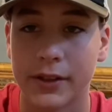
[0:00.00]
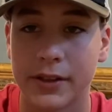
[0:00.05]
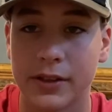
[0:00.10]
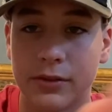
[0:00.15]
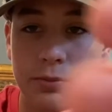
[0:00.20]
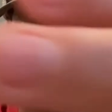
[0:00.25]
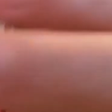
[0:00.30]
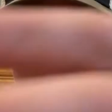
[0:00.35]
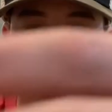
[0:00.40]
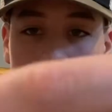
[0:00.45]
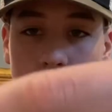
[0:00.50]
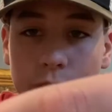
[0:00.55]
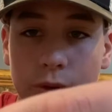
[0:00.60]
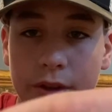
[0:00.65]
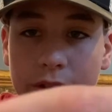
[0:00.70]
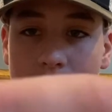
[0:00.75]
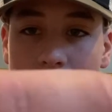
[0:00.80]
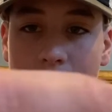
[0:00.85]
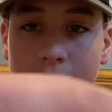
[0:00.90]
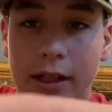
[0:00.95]
this blue in the
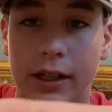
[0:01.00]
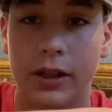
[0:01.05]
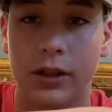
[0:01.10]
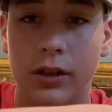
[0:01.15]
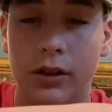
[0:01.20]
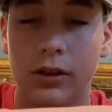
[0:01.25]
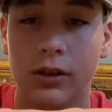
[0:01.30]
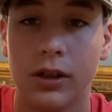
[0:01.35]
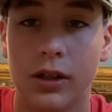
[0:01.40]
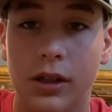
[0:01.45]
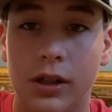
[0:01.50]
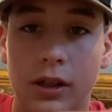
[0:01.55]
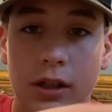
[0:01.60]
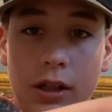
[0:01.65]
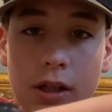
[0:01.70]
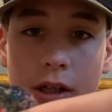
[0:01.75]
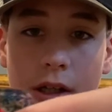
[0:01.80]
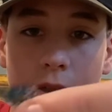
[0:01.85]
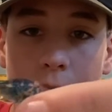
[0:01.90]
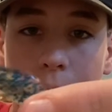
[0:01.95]
tail.
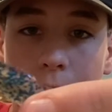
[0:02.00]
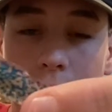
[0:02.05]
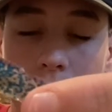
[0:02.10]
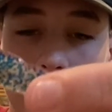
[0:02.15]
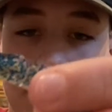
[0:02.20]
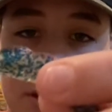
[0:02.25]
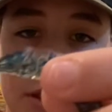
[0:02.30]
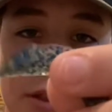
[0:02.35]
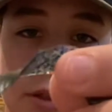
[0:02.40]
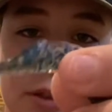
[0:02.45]
I mean,